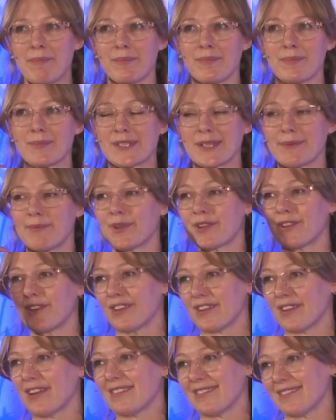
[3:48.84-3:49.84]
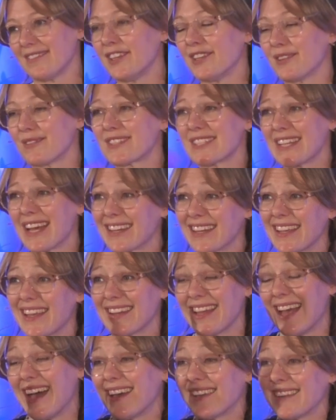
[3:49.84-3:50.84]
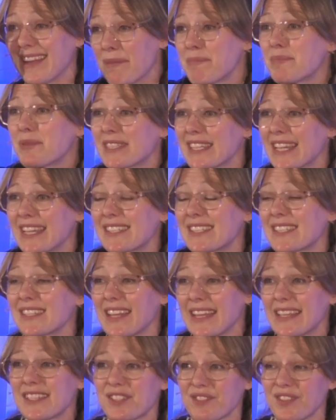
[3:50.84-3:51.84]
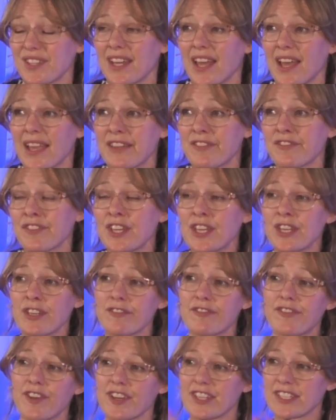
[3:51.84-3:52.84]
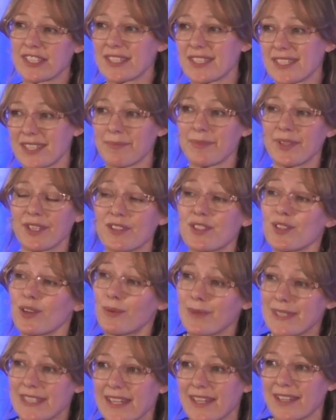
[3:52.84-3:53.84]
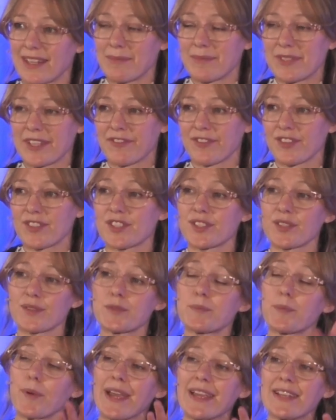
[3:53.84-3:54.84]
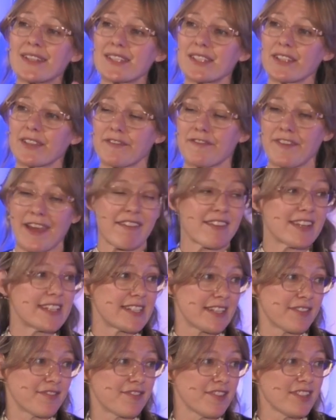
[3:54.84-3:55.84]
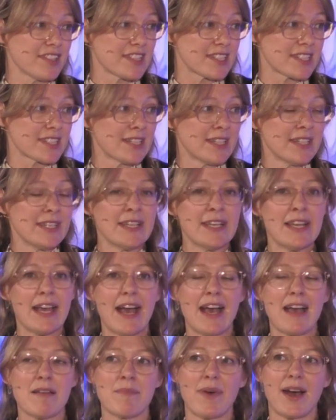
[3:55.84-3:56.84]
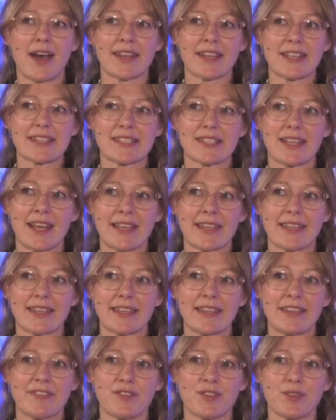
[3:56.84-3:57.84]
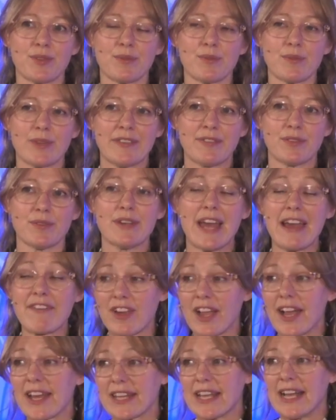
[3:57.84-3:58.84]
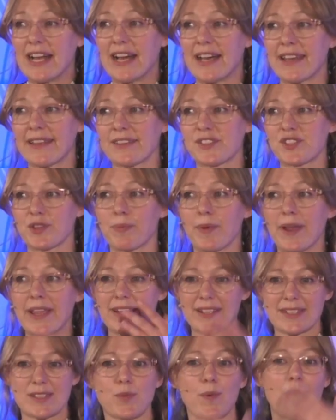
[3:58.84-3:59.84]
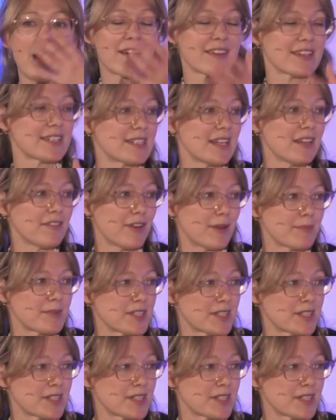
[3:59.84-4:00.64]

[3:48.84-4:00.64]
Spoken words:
someone who, you know, sadly had a hand amputated later in life versus somebody who's always had a limb difference, those brains look very different. And it's like if you never had a hand, your brain has wired itself up to